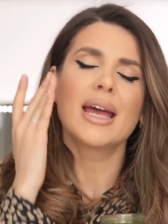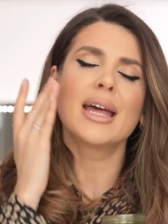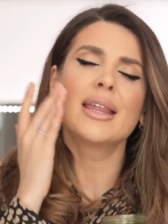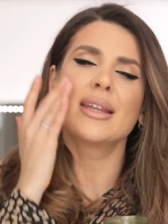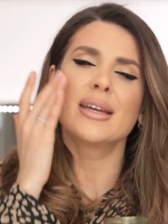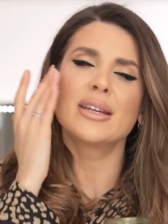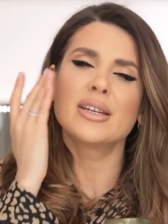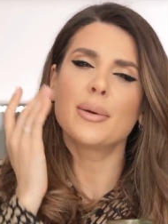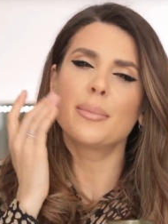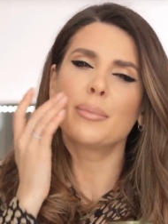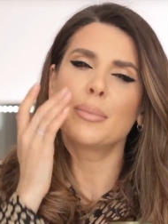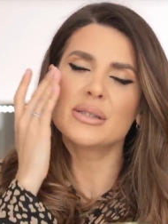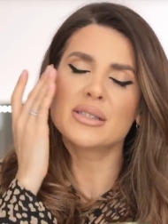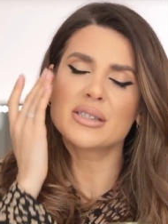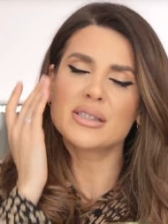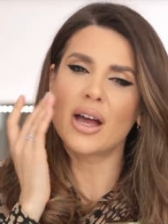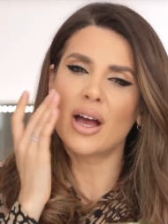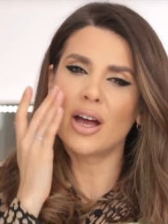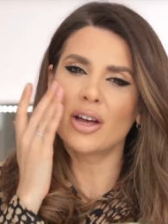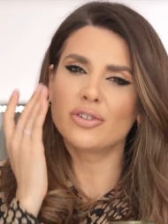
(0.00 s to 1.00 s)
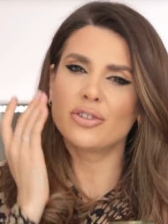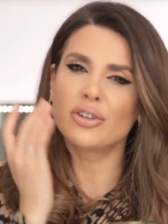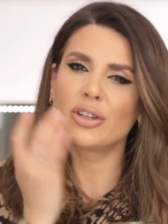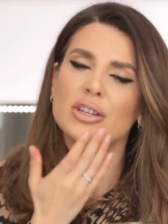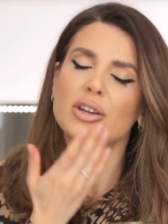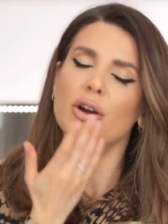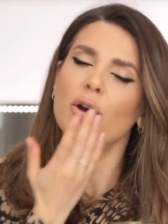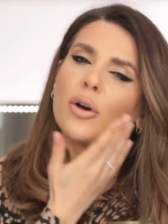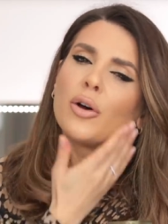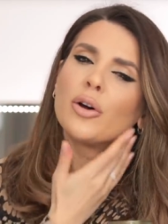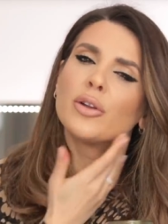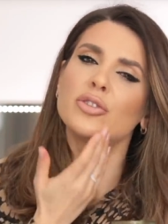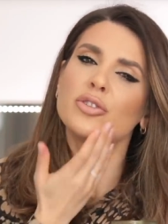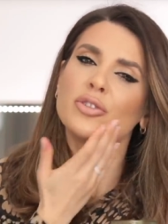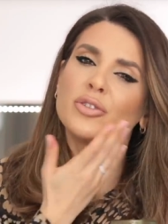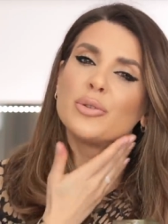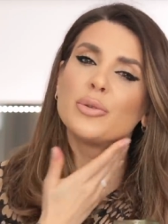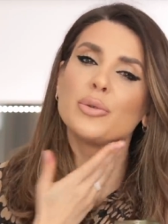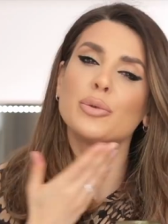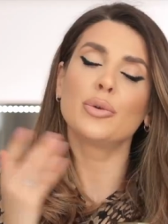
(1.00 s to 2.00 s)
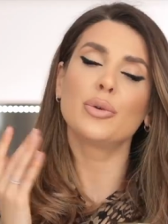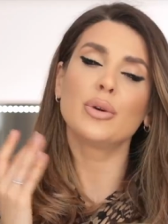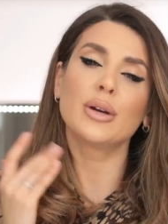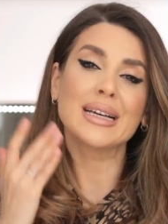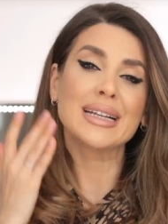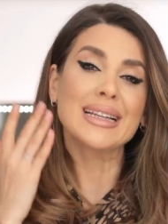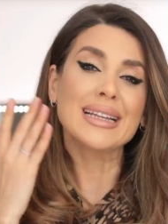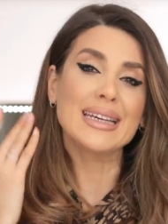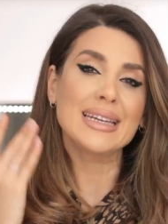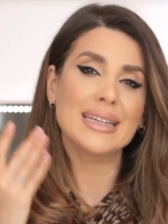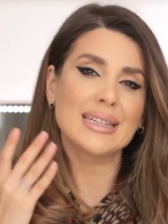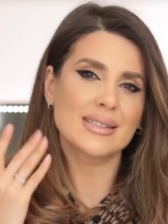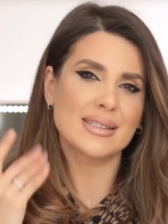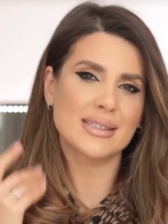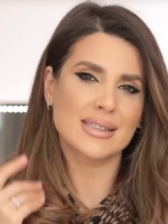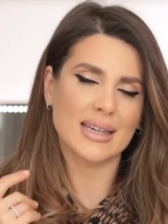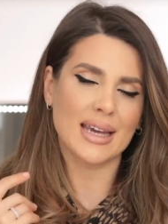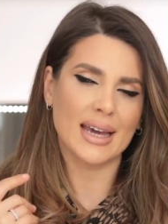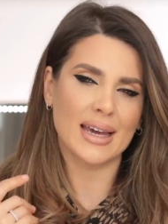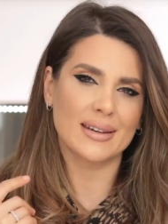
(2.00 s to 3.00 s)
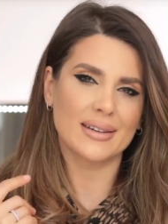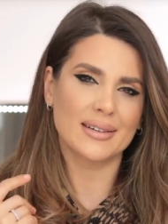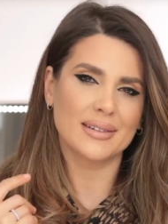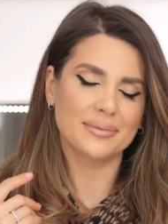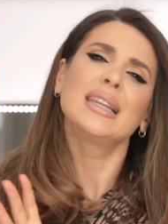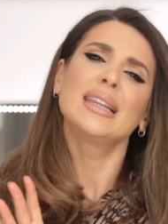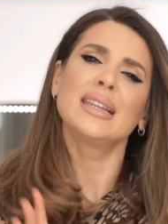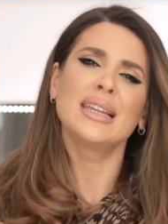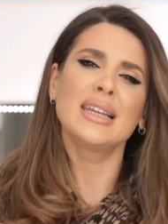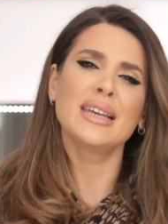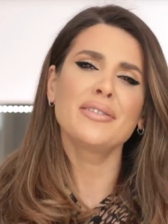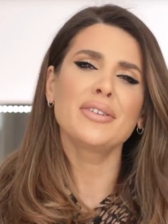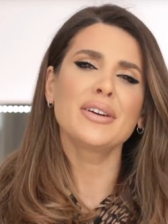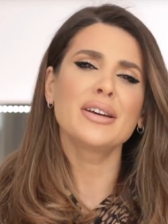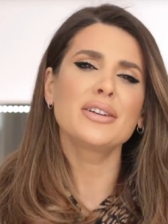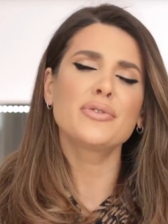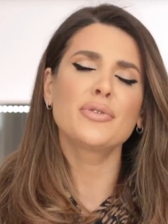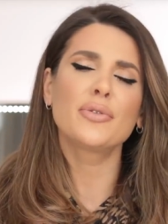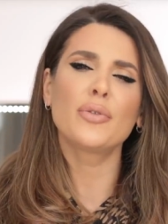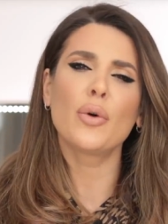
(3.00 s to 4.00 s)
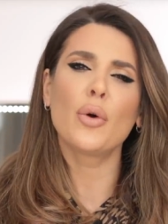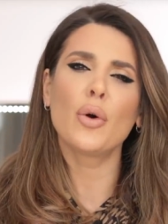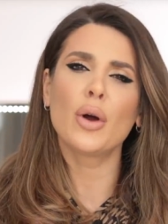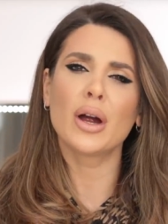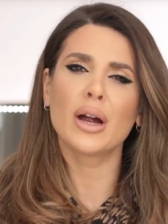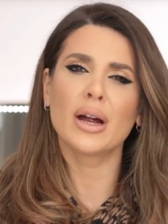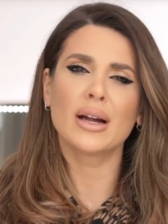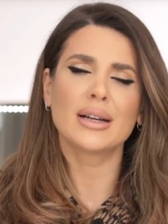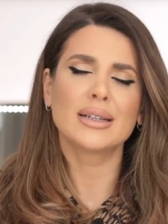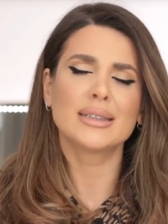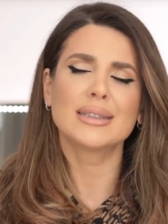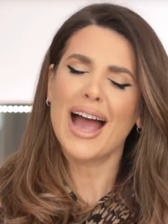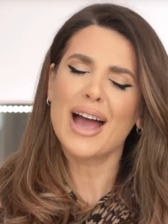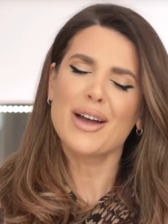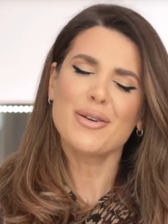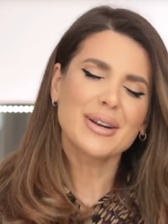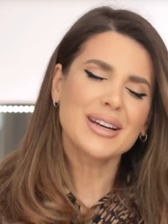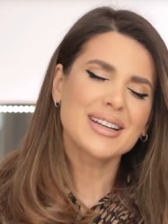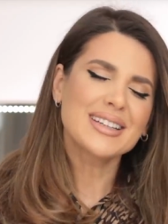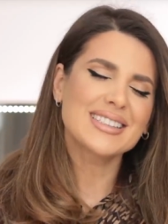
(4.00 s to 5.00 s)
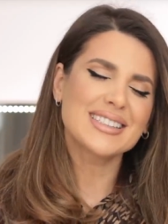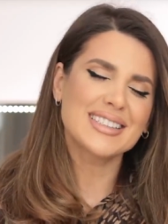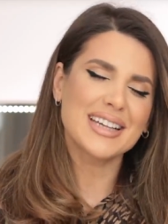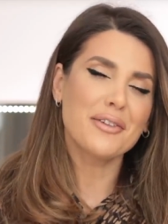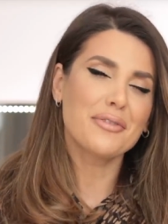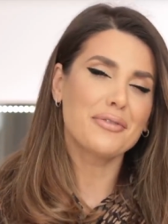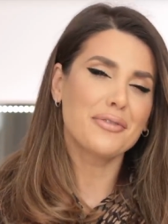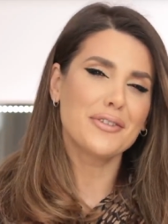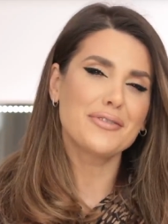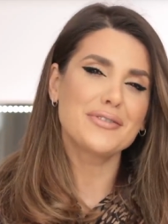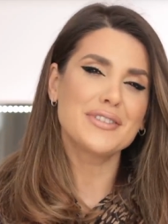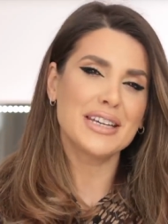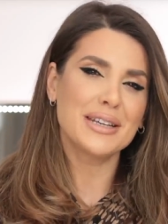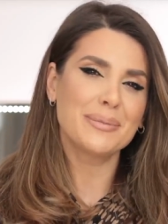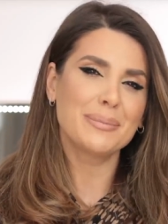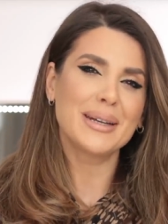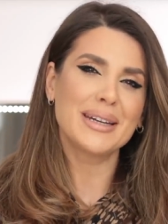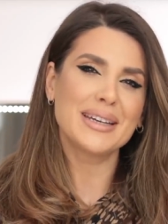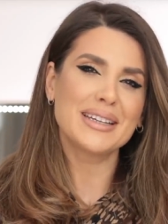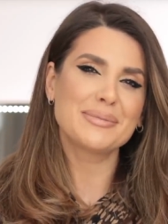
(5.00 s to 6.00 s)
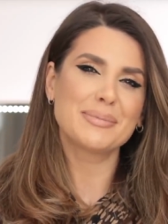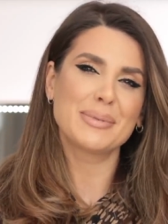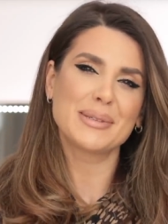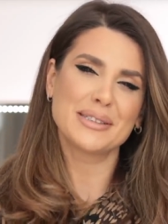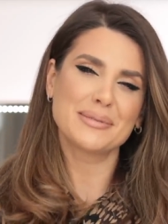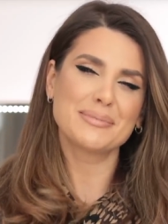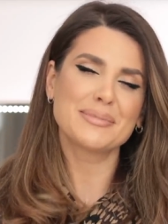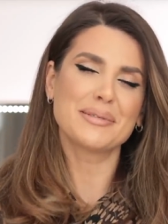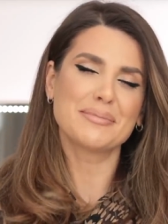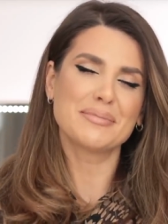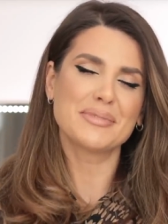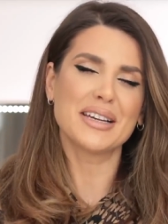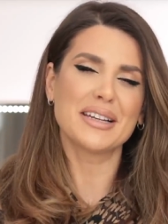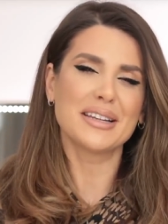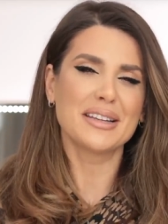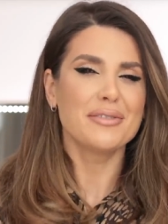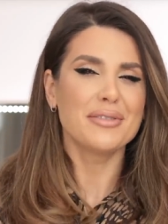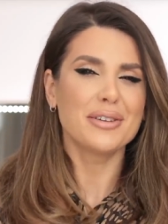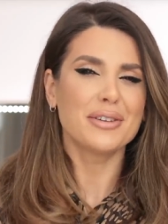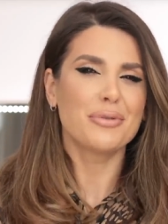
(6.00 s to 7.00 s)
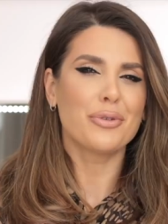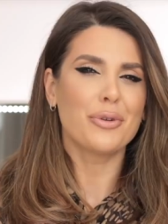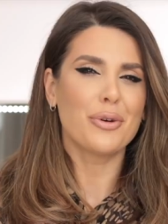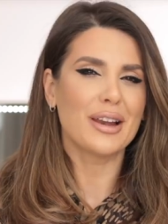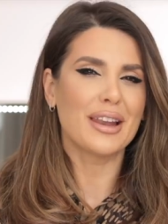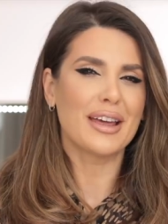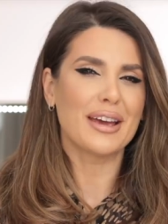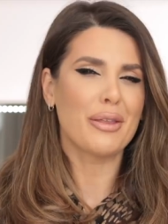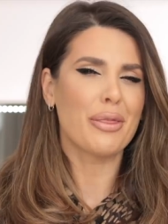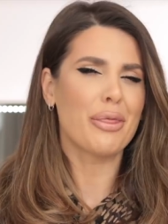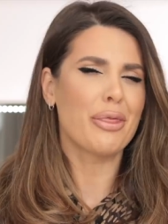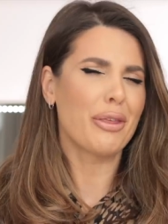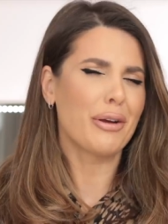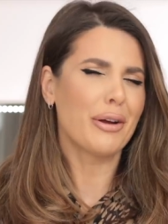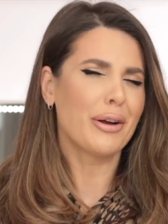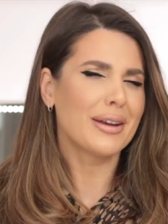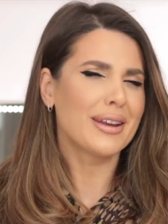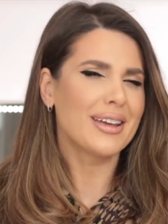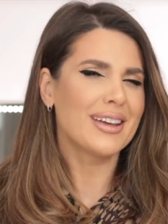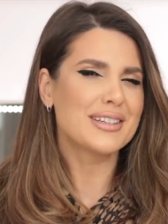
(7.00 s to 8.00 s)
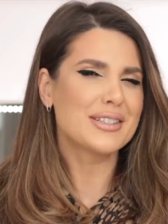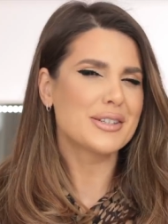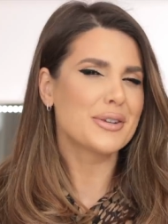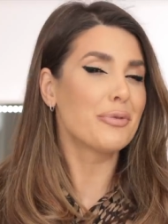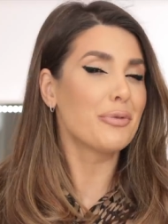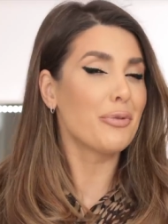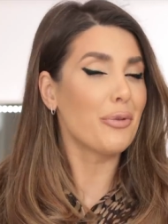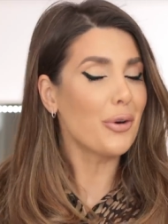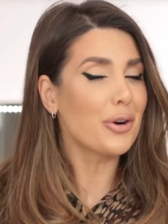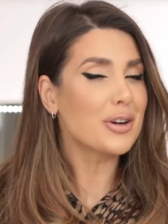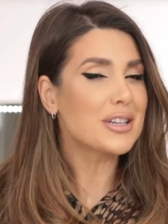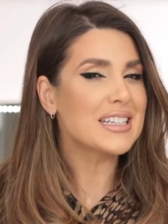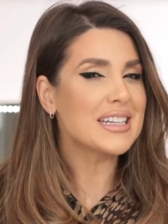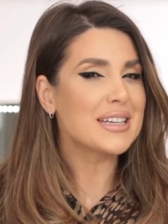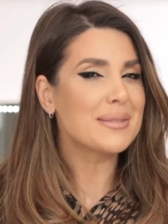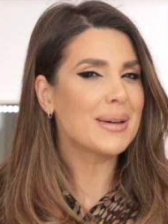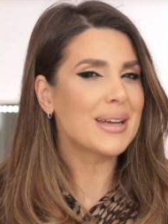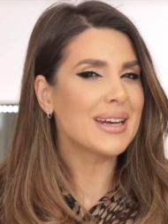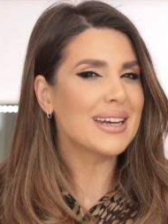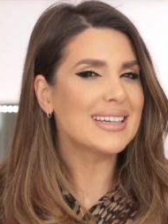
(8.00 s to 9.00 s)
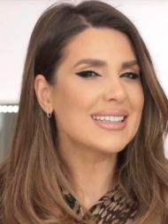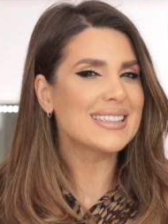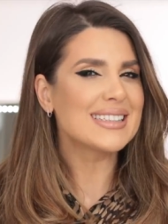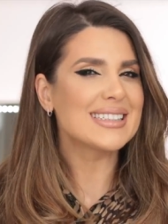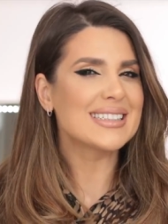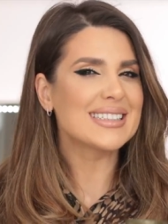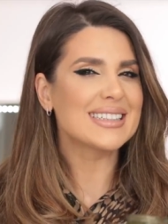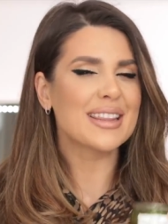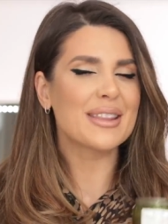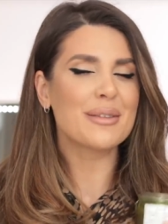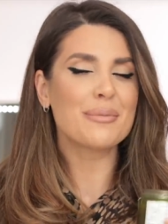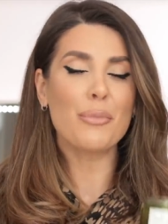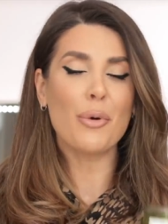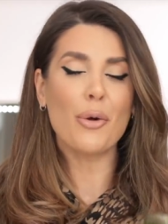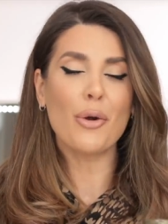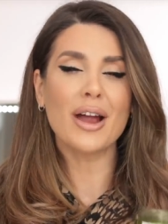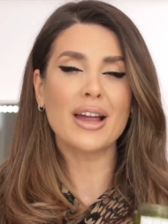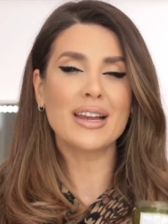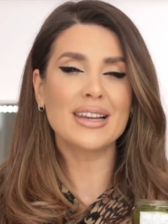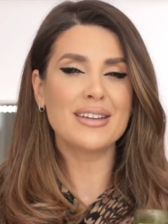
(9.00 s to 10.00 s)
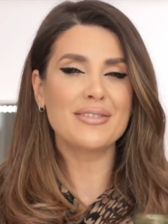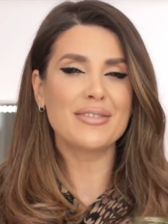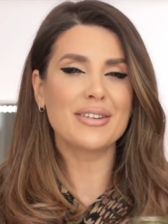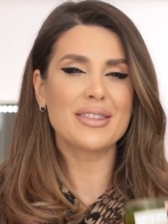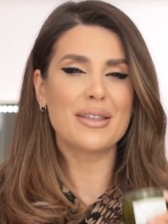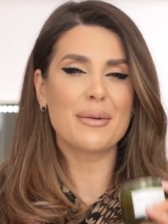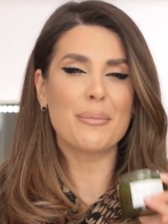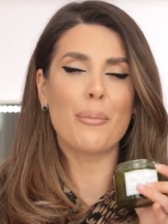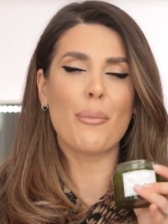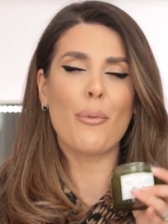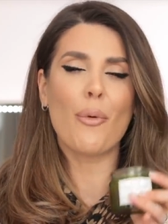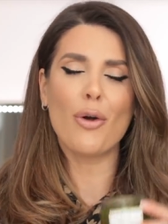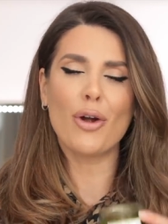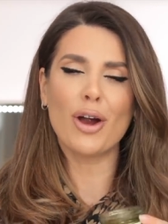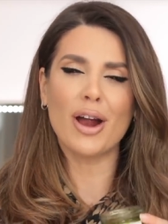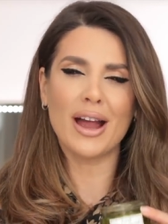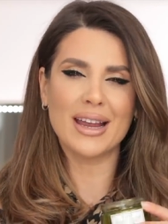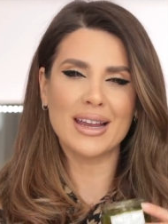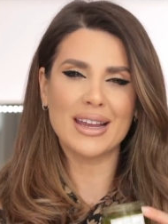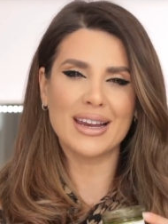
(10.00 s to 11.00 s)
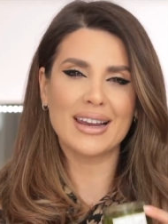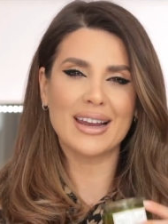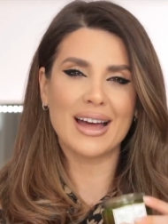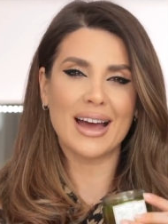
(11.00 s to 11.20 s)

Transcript: and then massage it onto clean skin. Leave it for, I wanted to say fifteen minutes, but sometimes I leave it for like thirty to forty minutes. The more I leave it, the more I,